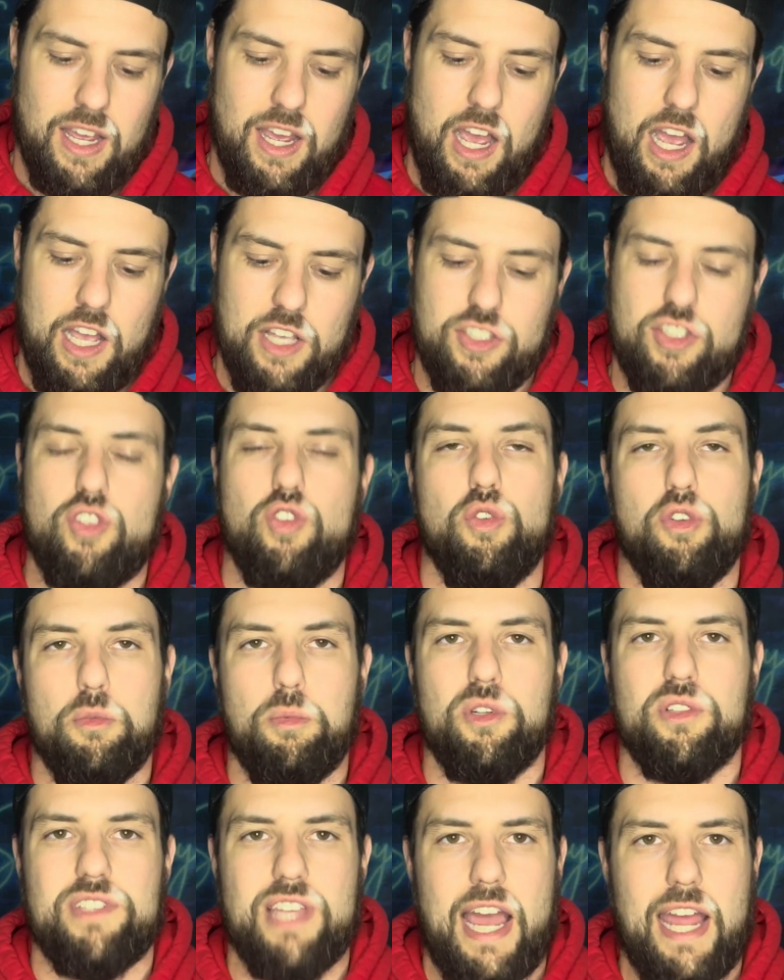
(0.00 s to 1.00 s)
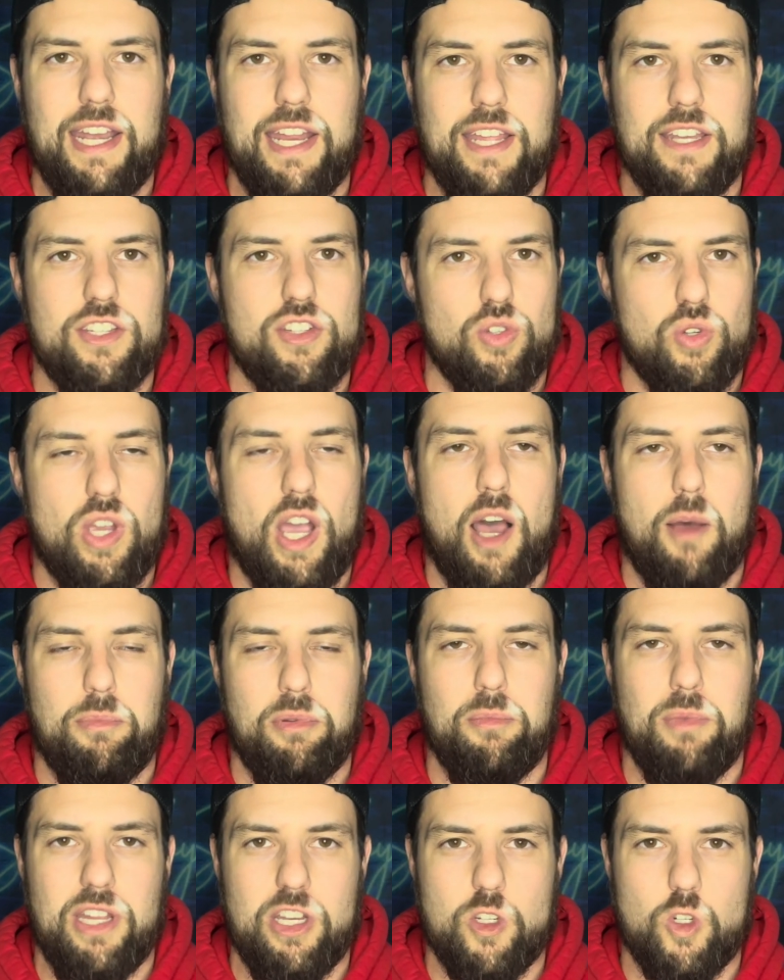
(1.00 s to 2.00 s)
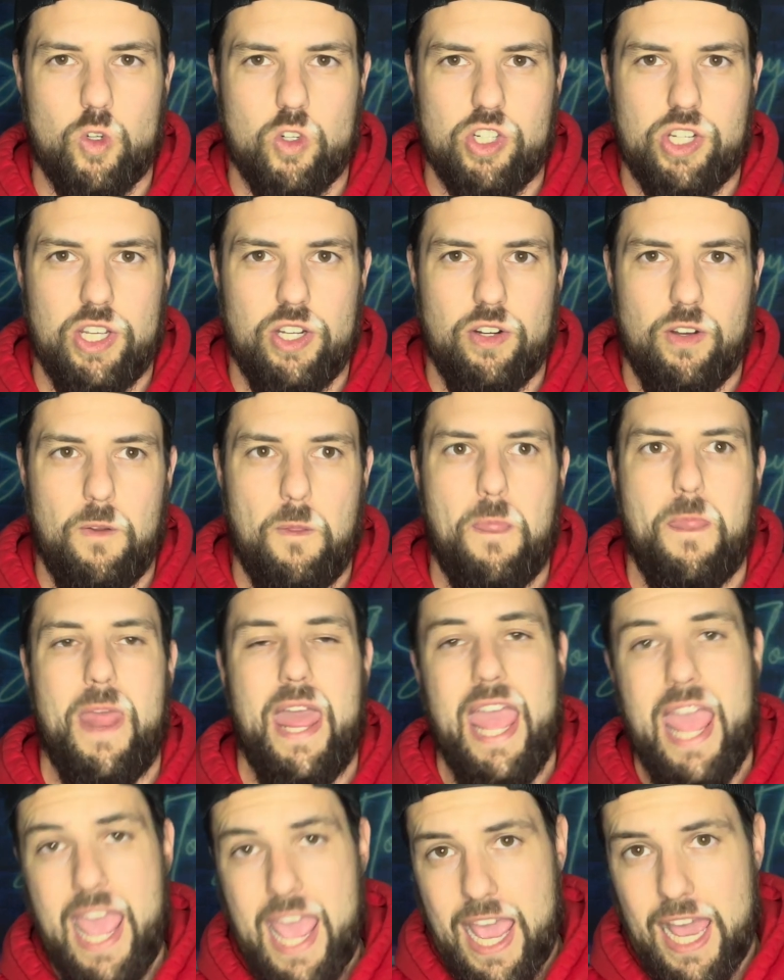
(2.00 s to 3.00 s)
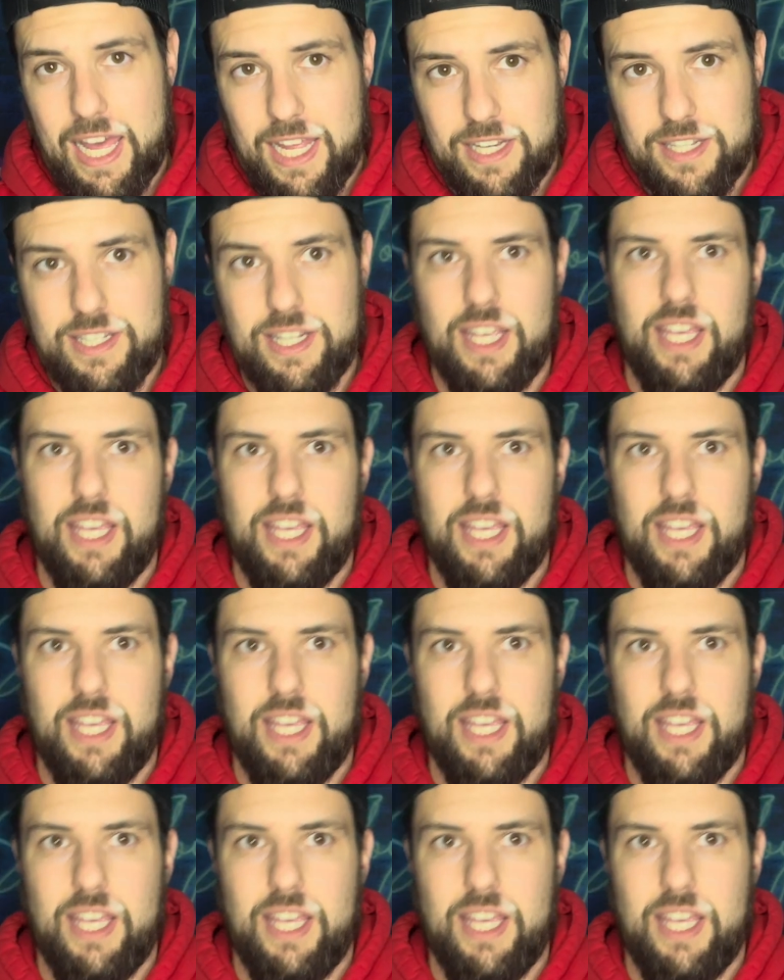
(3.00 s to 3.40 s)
a suitable tight end to complement George Kittle. And